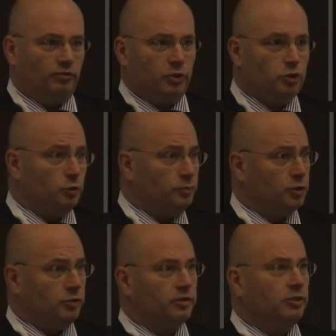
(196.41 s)
the
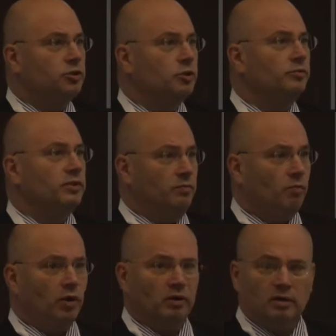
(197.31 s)
subsurface and SURFs in
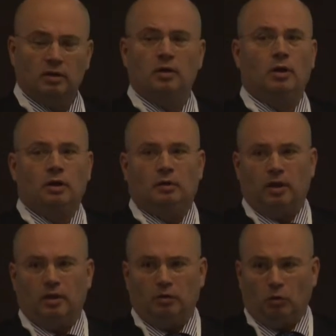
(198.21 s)
one
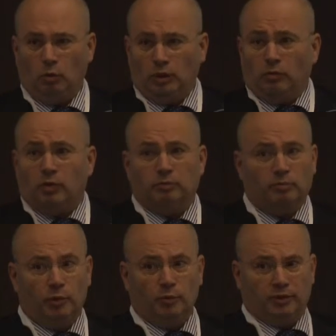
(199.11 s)
all-in-one
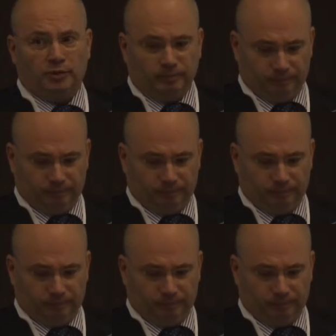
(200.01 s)
permit.